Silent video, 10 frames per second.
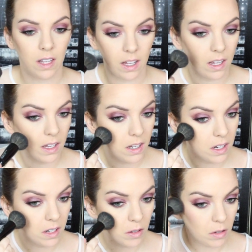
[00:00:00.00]

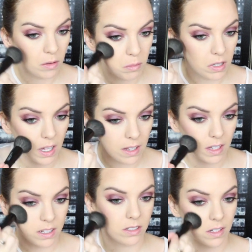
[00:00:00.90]
And apply
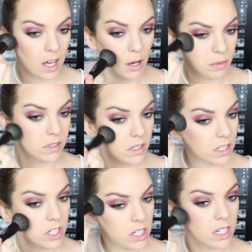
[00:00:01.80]
that to the apples of
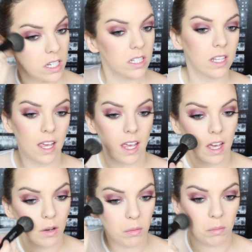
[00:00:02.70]
the cheeks
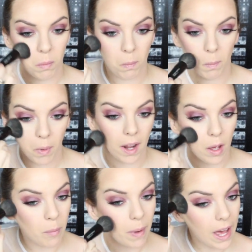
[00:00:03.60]
and bring
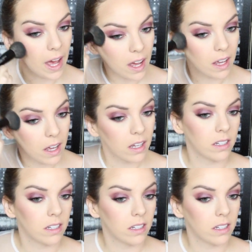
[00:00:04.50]
it back.